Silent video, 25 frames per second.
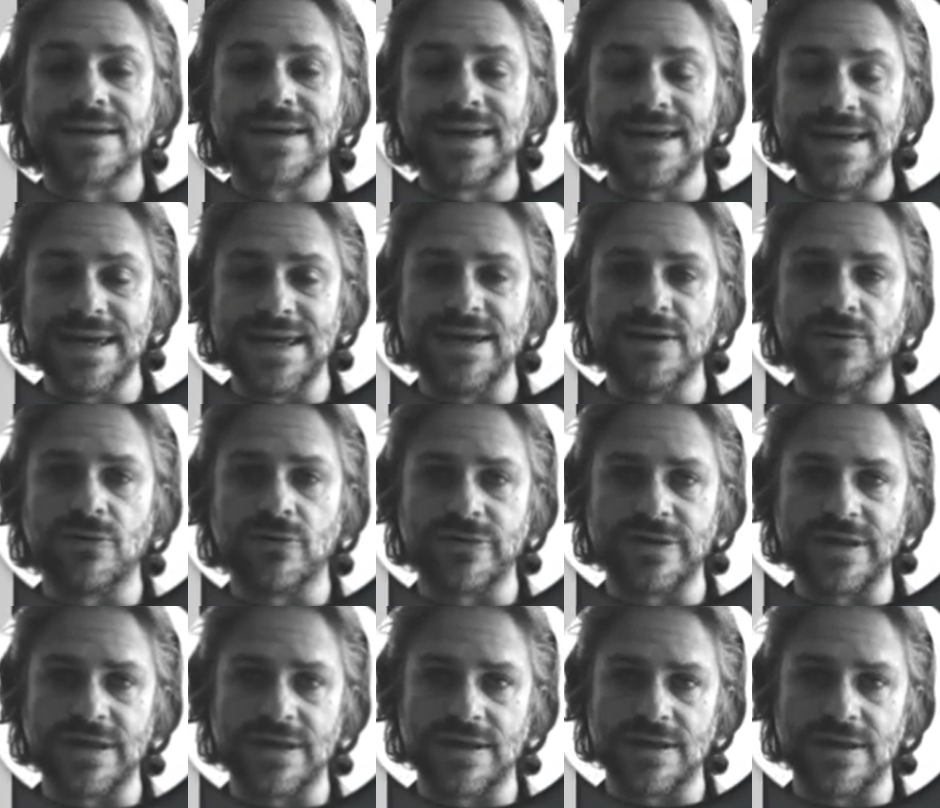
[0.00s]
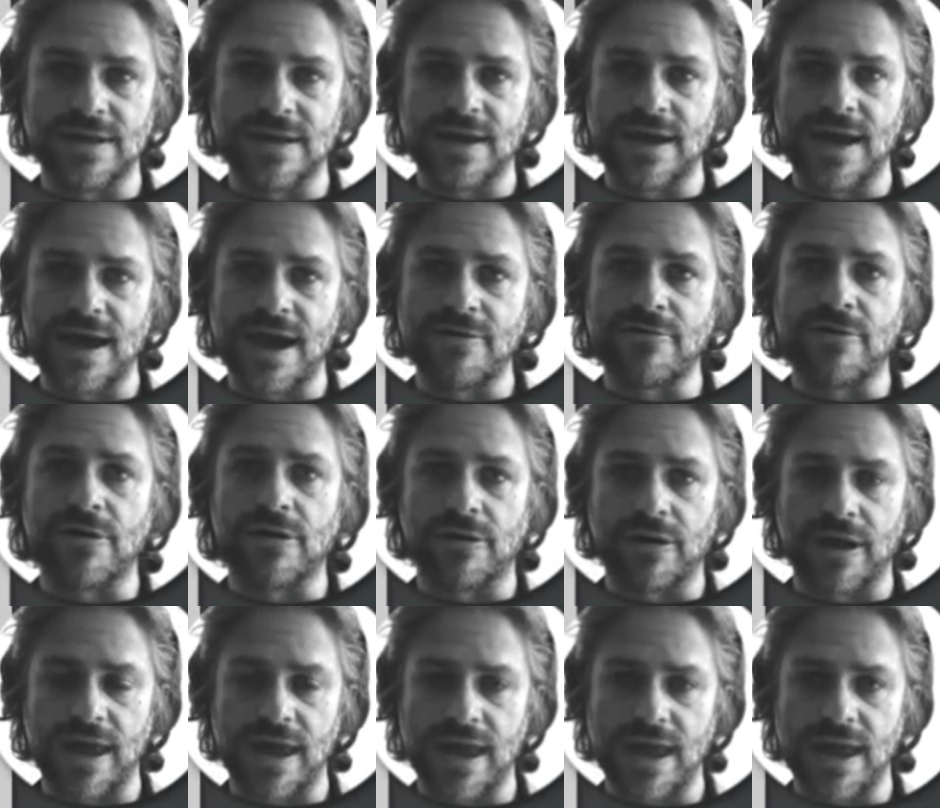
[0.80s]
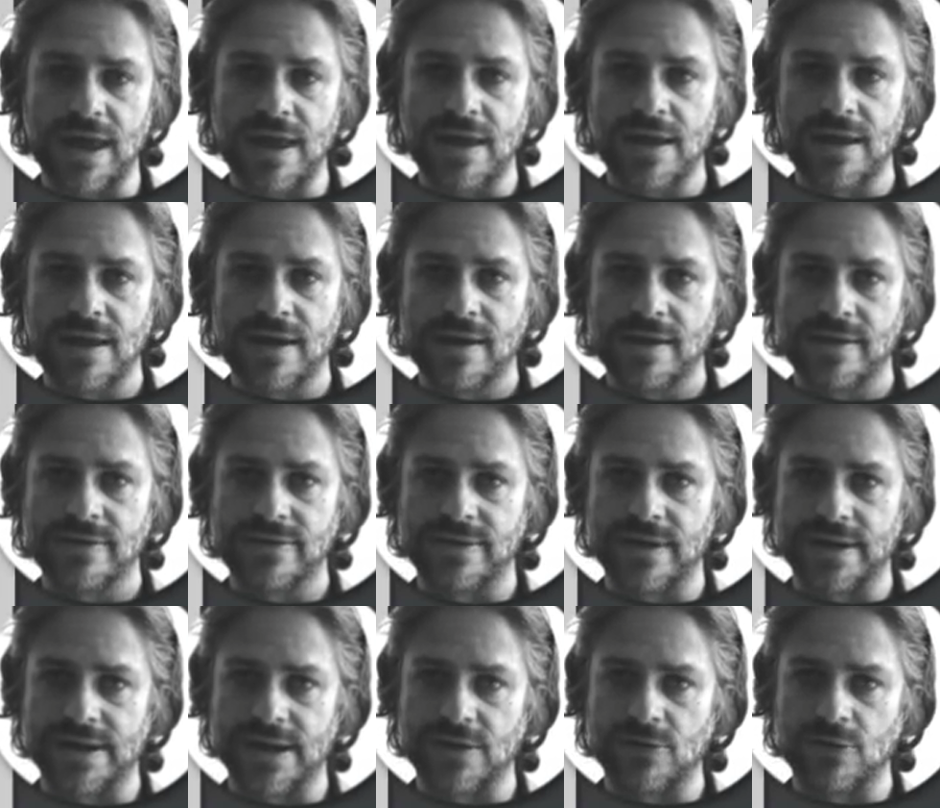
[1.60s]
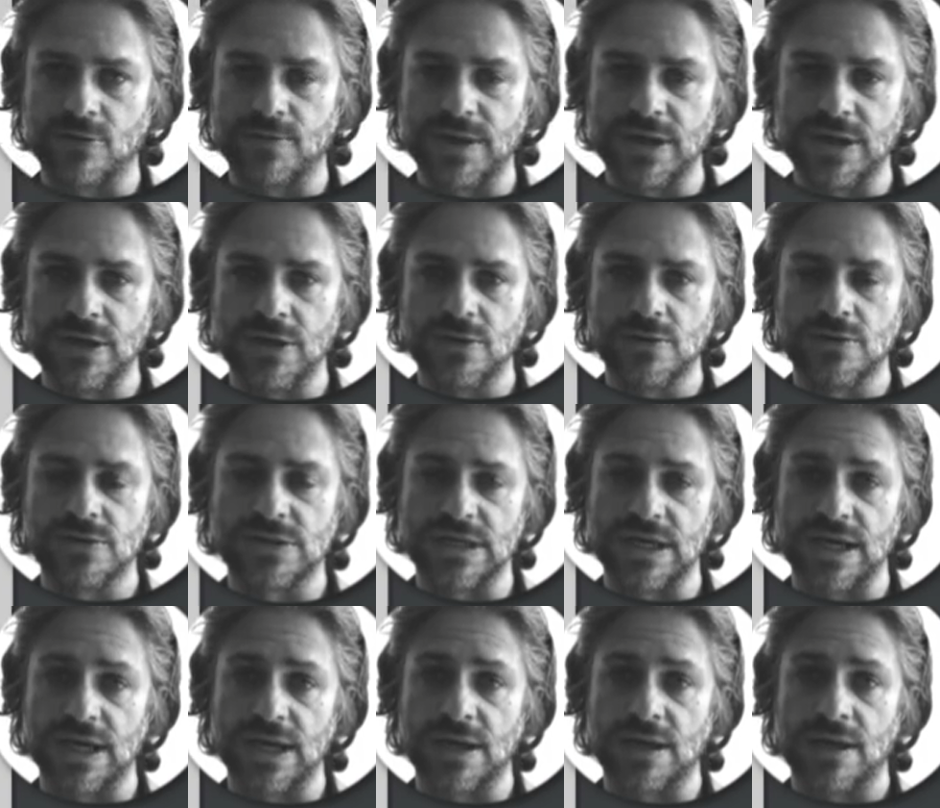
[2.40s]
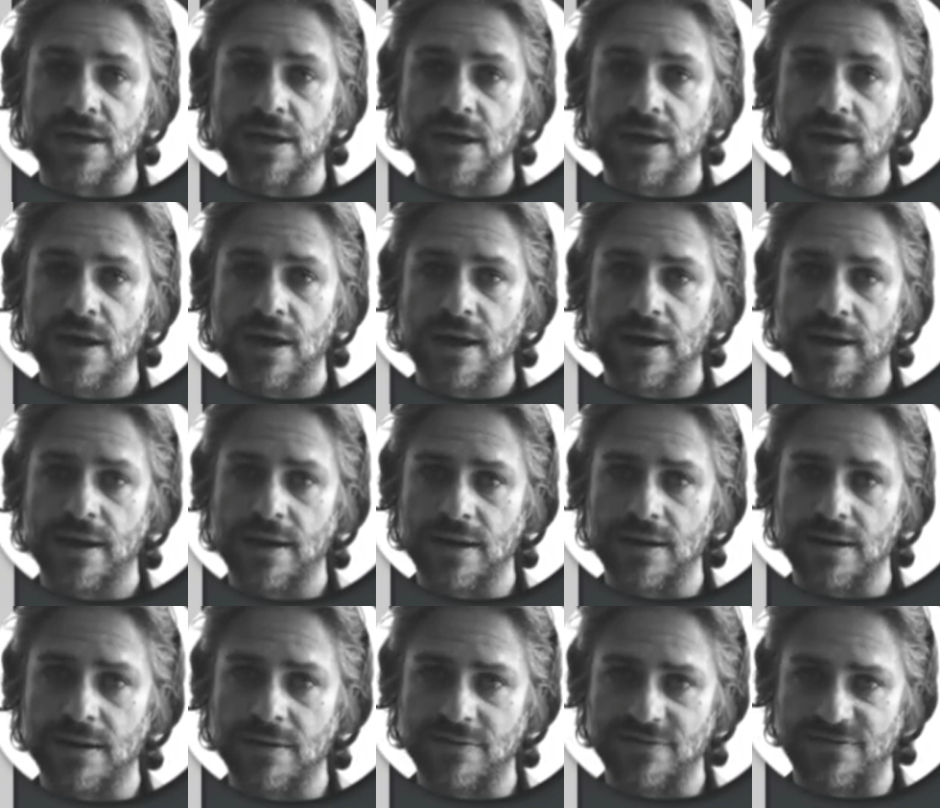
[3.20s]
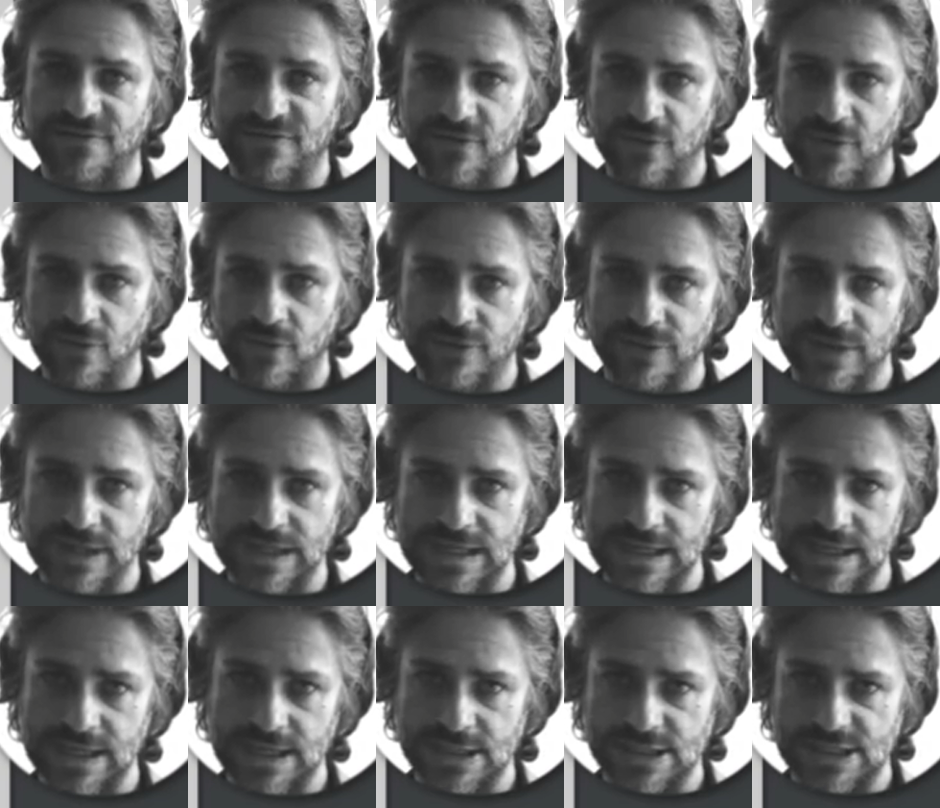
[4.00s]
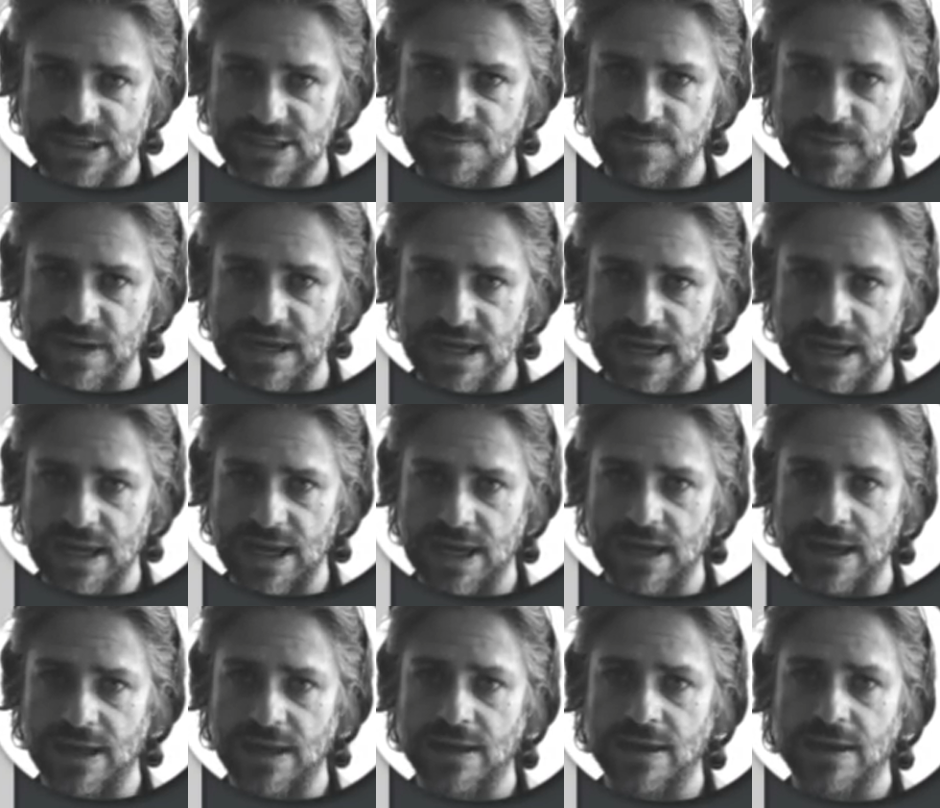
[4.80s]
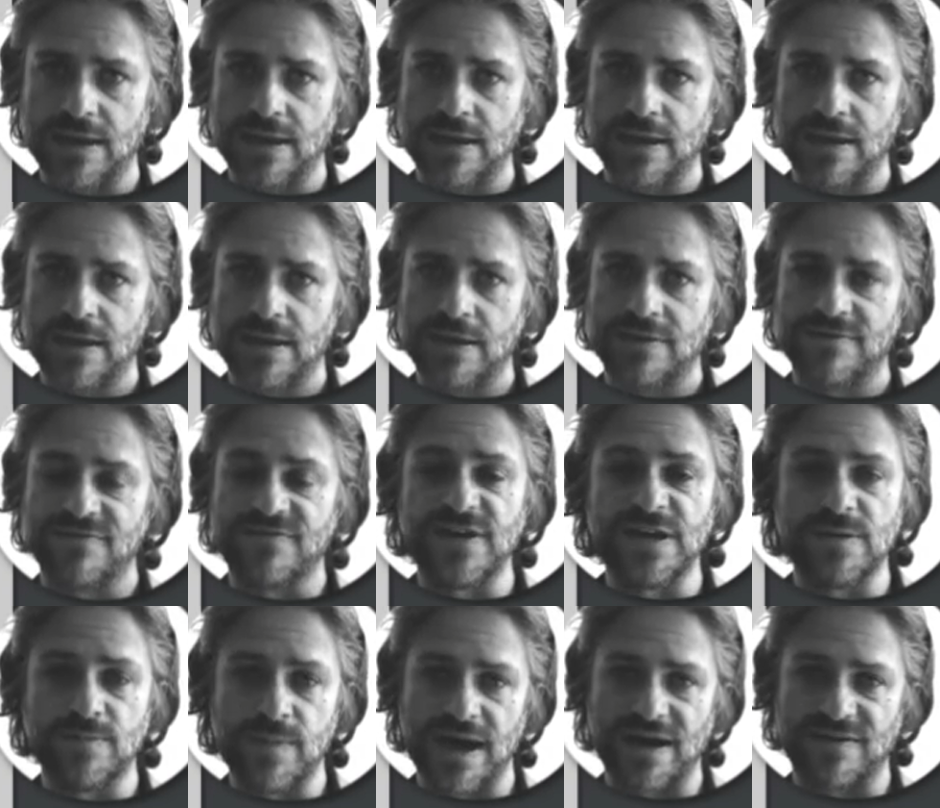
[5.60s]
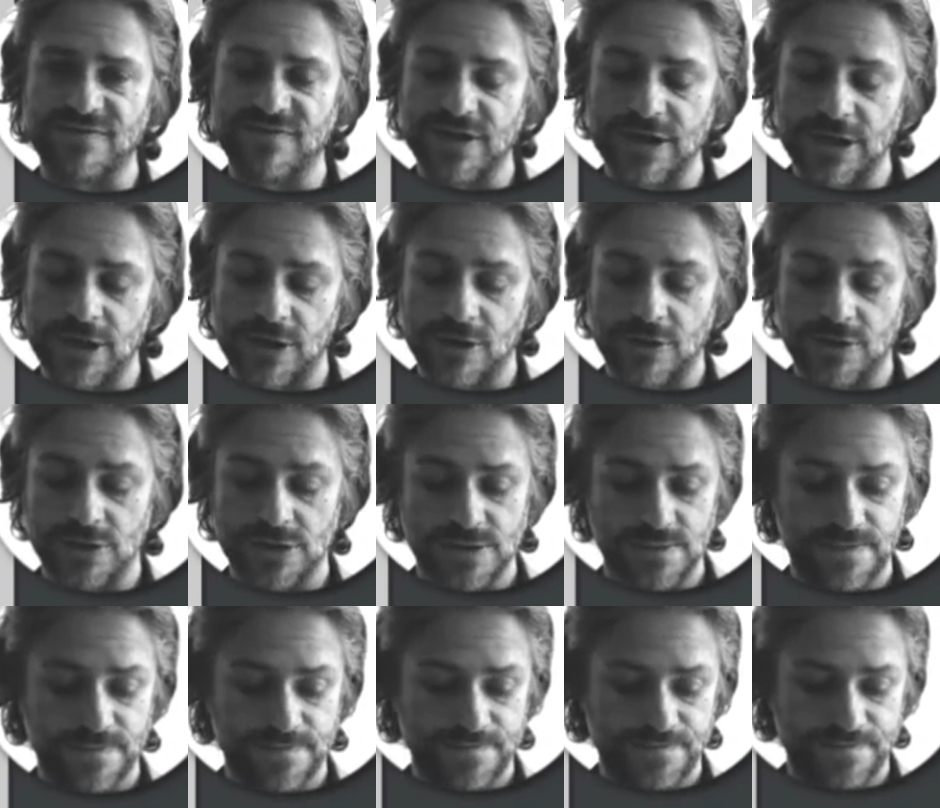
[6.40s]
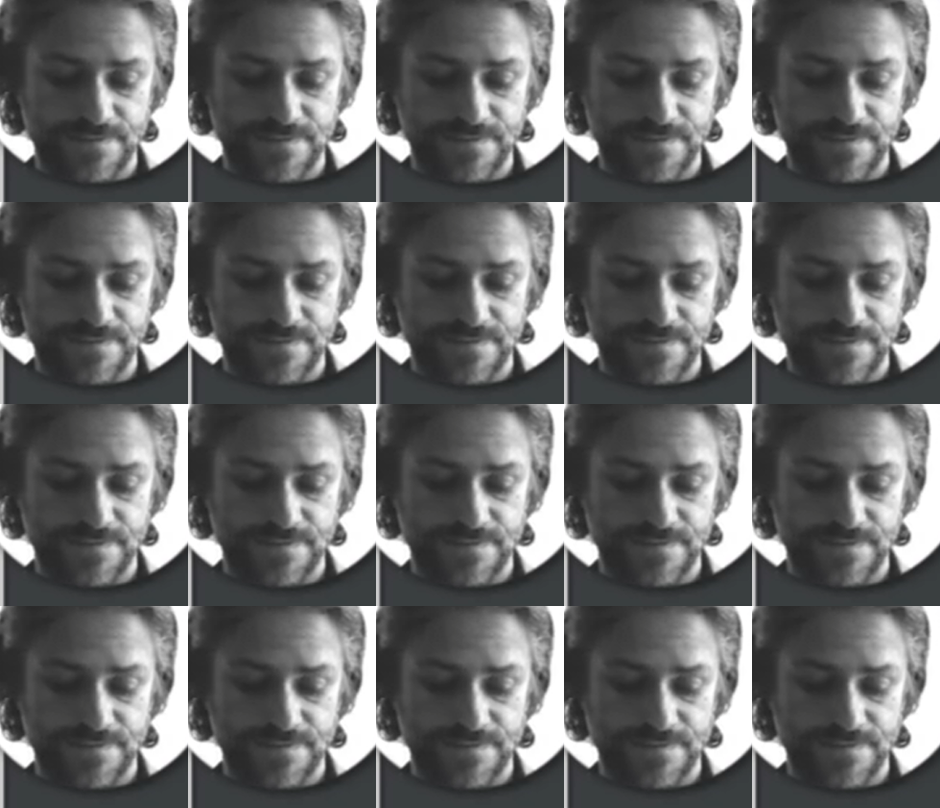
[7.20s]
key, or the error key, that I will be using for the speaking feedback videos.